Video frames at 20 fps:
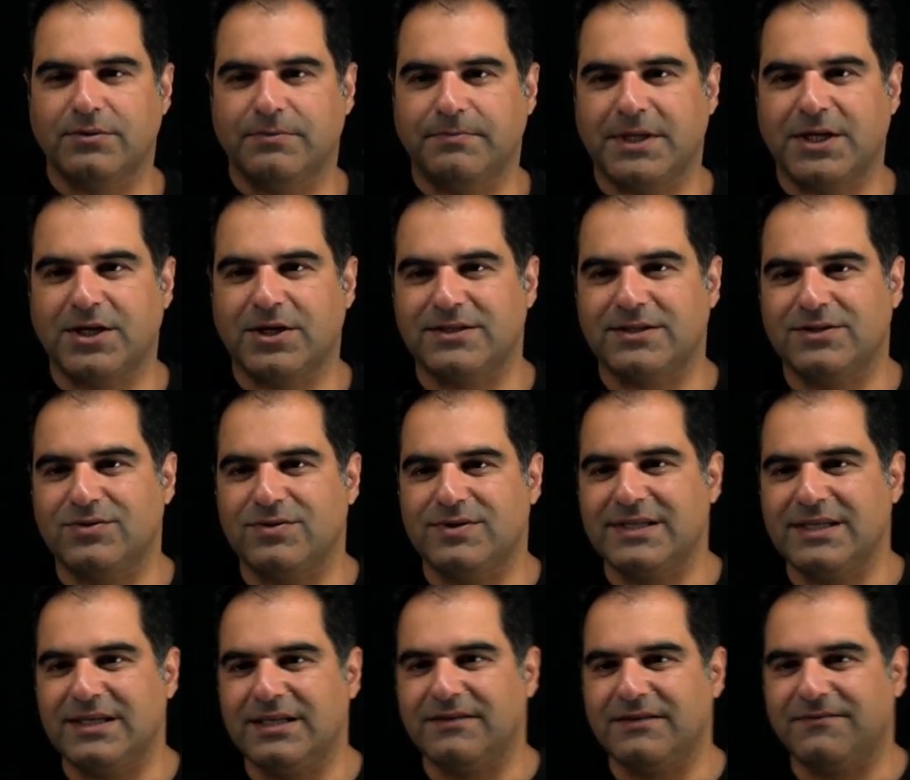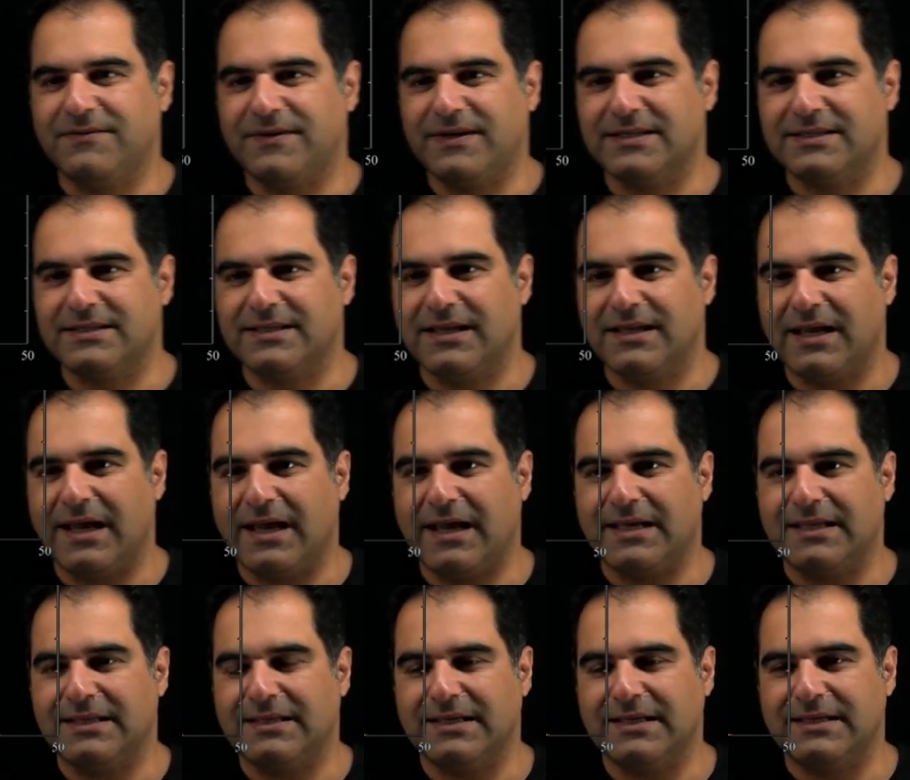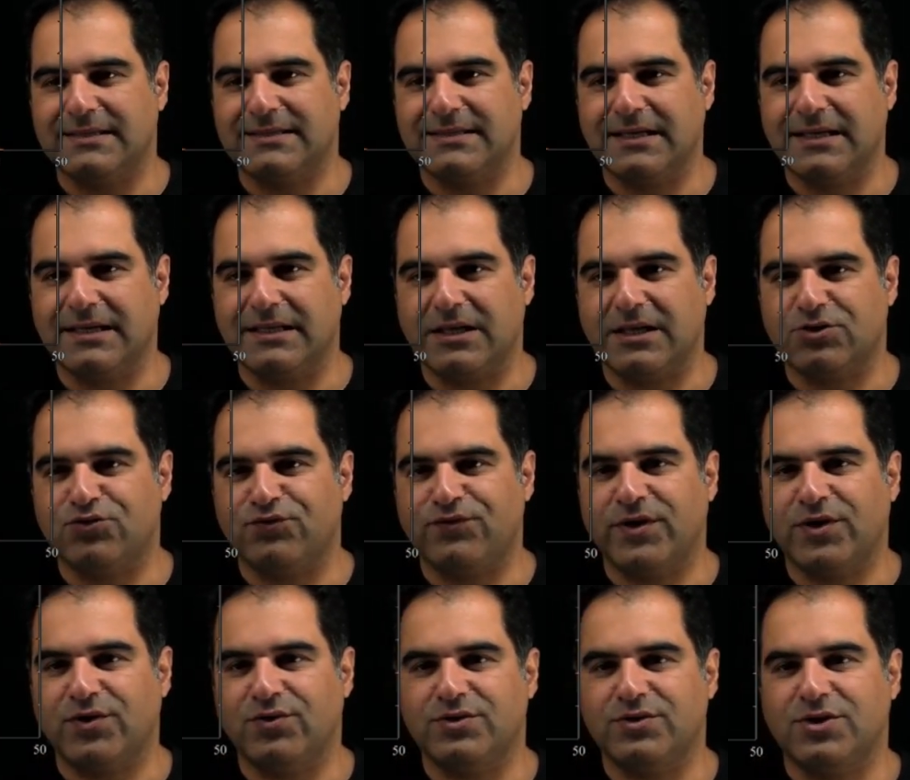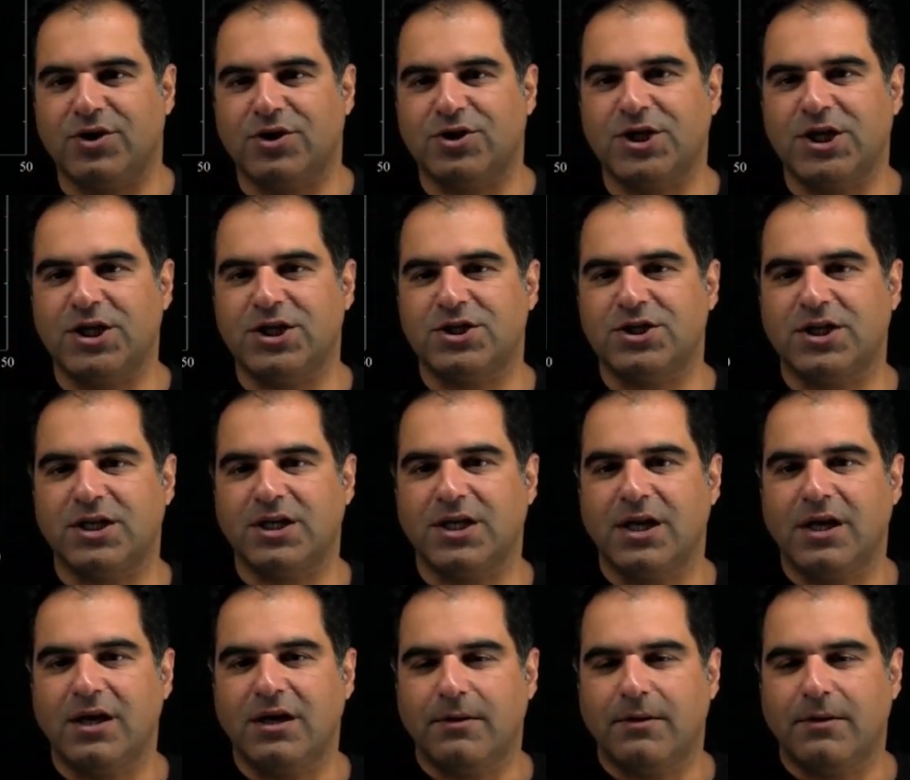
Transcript: because you see the first and the second natural frequency are changing,